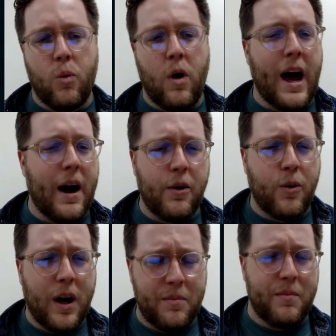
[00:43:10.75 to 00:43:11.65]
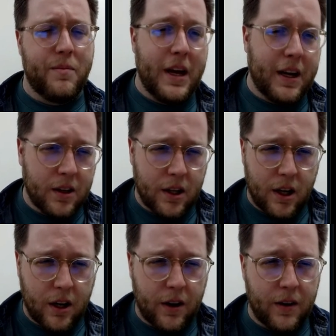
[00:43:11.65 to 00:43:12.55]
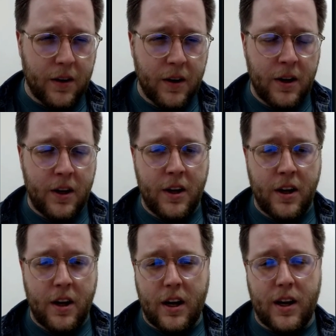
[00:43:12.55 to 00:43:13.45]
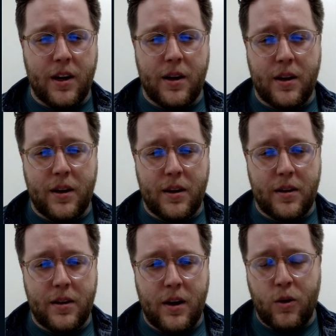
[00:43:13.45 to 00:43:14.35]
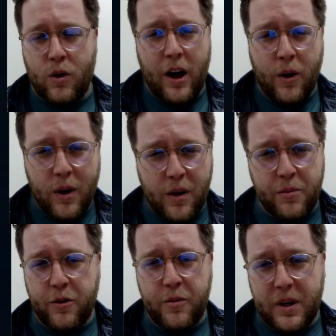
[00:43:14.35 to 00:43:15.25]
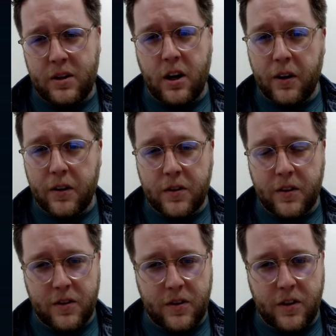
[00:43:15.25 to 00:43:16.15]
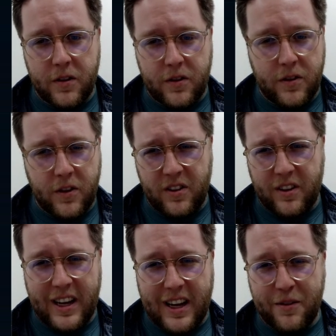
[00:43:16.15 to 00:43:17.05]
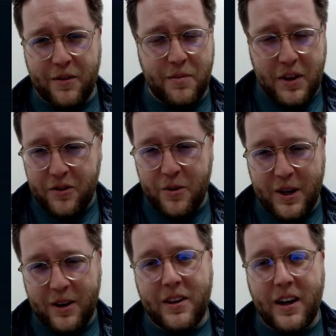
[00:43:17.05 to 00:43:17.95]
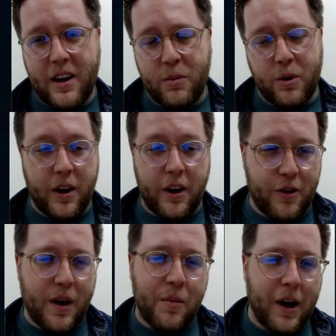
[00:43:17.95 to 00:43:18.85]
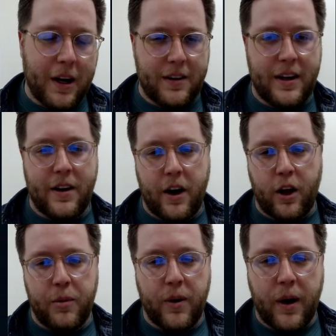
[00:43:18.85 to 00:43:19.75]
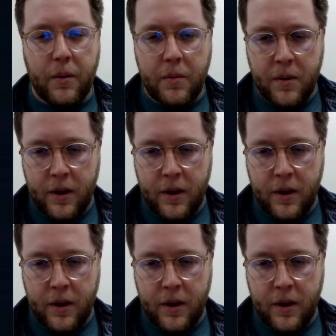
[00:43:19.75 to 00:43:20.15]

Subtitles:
how do I make a lager, or how do I improve my lagers? There's a lot of mystery out there, and we're going to try to break it down and help you out.